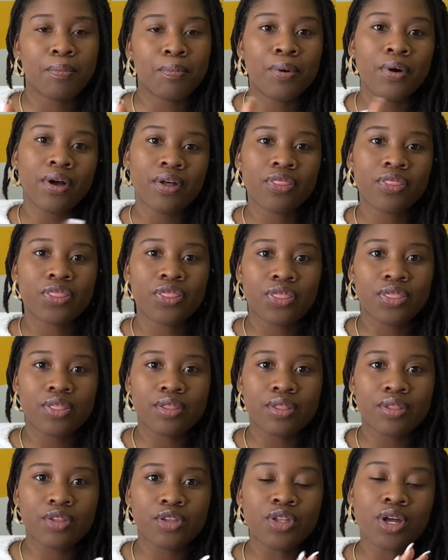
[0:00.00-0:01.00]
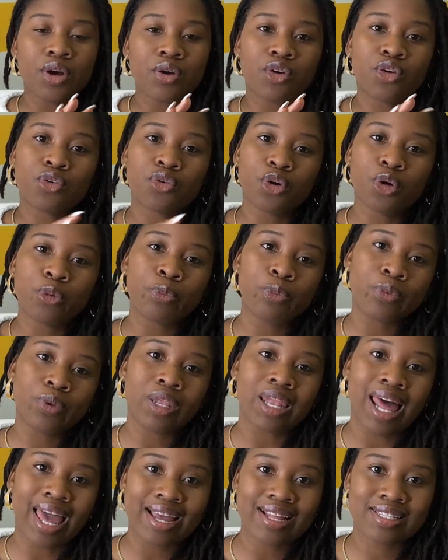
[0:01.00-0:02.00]
put group
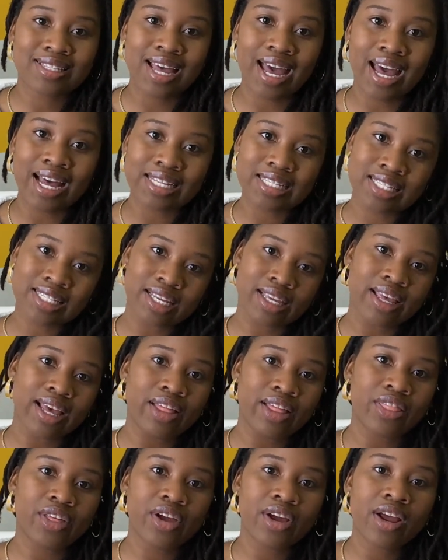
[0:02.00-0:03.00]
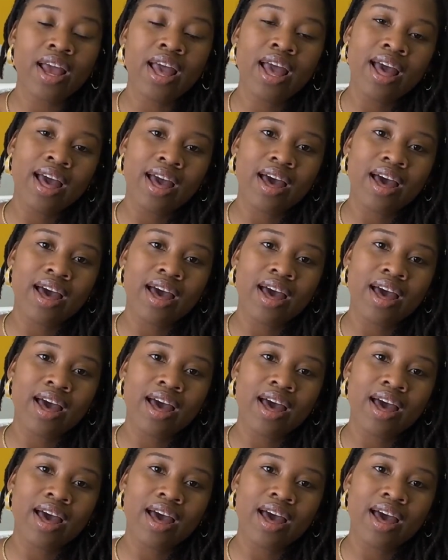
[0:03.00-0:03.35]
like tasks together,